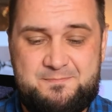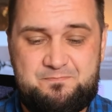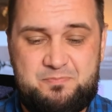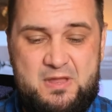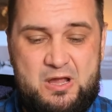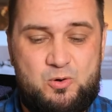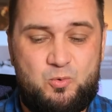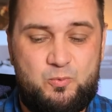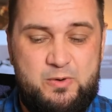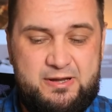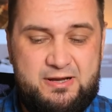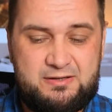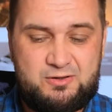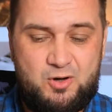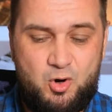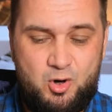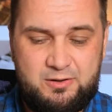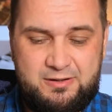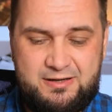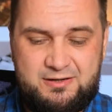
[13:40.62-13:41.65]
Now, we can
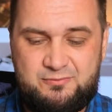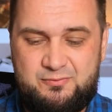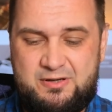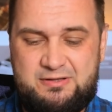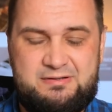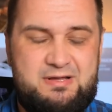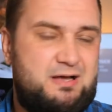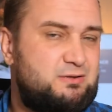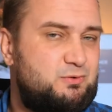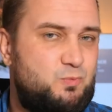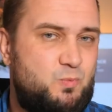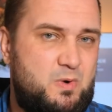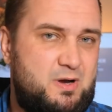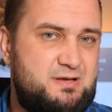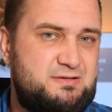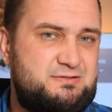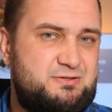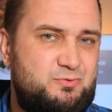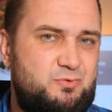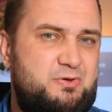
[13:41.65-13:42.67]
all agree that
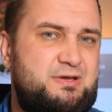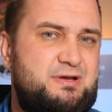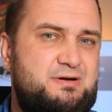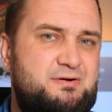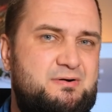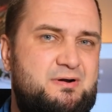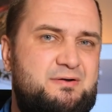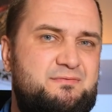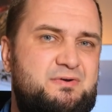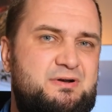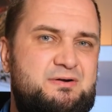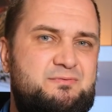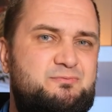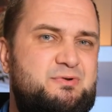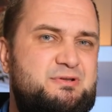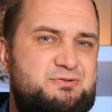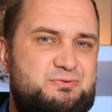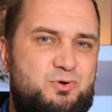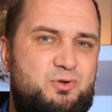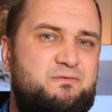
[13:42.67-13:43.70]
once you hear a very
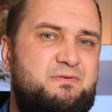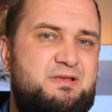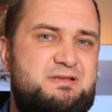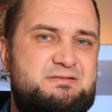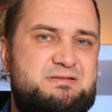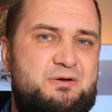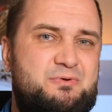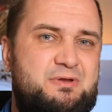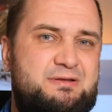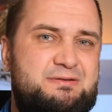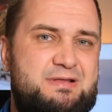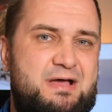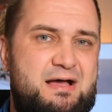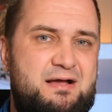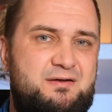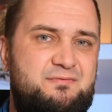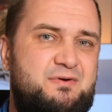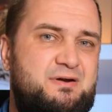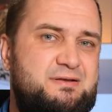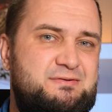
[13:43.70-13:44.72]
resolving sounding
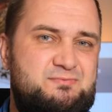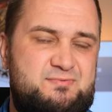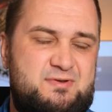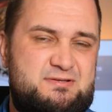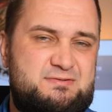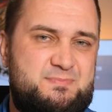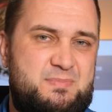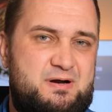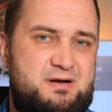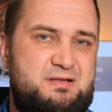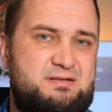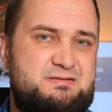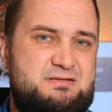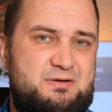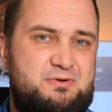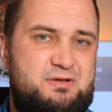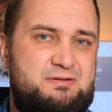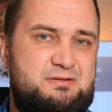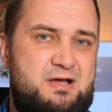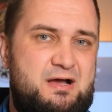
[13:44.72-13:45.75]
DAC, very transparent
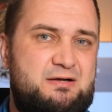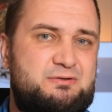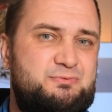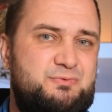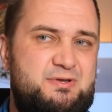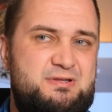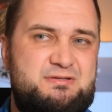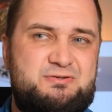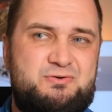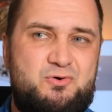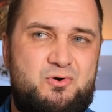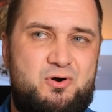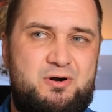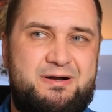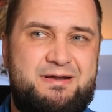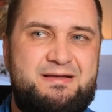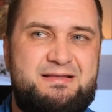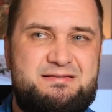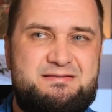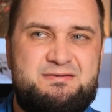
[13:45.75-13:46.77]
sounding DAC to its core,
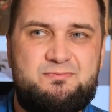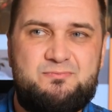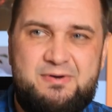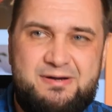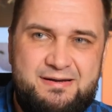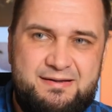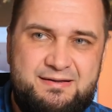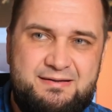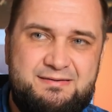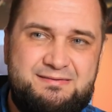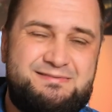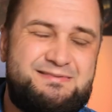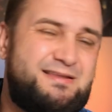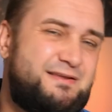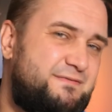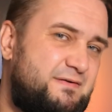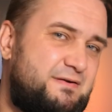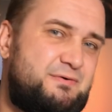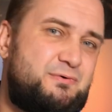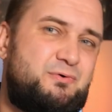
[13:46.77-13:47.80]
it's really
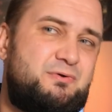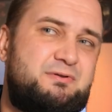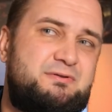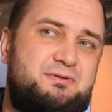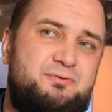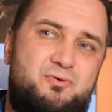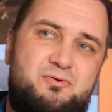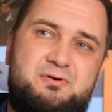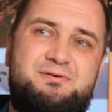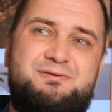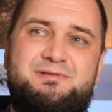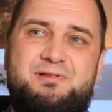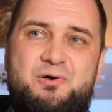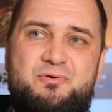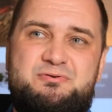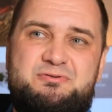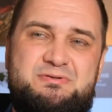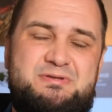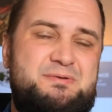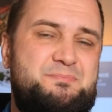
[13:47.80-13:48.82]
difficult or
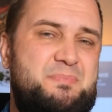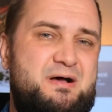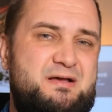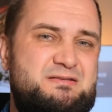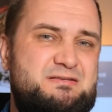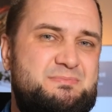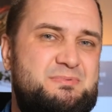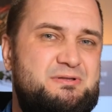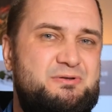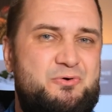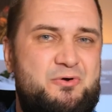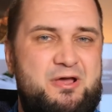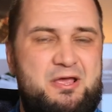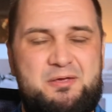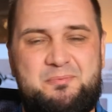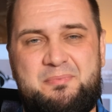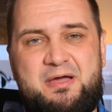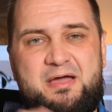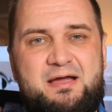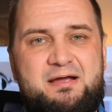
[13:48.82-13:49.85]
close to impossible
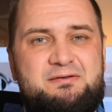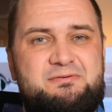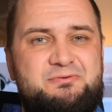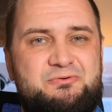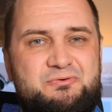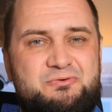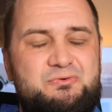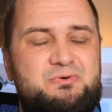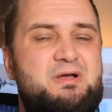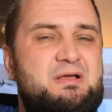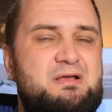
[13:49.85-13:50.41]
going back to